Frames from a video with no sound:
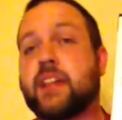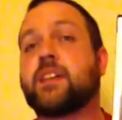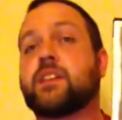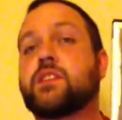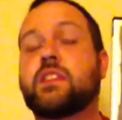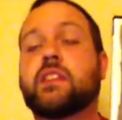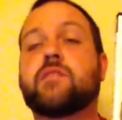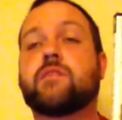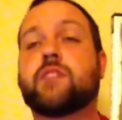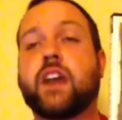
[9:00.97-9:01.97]
I thought she
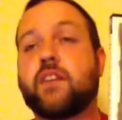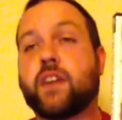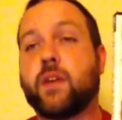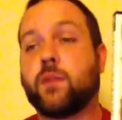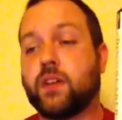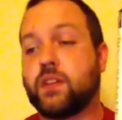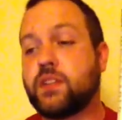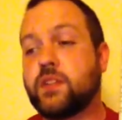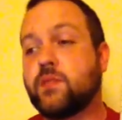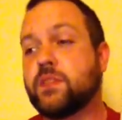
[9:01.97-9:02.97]
did very, very well.
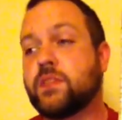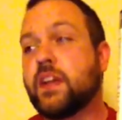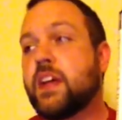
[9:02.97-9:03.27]
She was